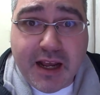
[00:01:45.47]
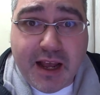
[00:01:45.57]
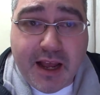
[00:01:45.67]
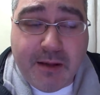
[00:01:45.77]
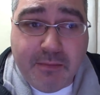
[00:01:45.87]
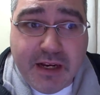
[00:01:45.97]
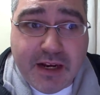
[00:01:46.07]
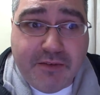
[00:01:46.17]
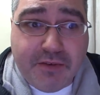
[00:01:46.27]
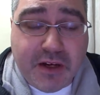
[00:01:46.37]
Um, he
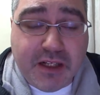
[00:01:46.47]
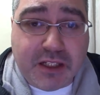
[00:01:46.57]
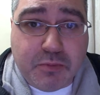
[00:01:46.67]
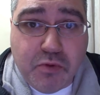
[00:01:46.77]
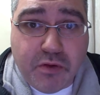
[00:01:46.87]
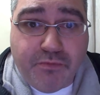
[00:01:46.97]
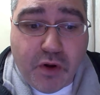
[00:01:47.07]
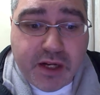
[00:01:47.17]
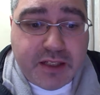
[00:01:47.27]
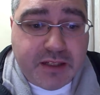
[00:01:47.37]
had a really smooth
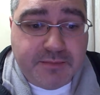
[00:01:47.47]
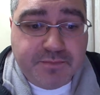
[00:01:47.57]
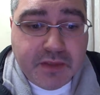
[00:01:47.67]
voice.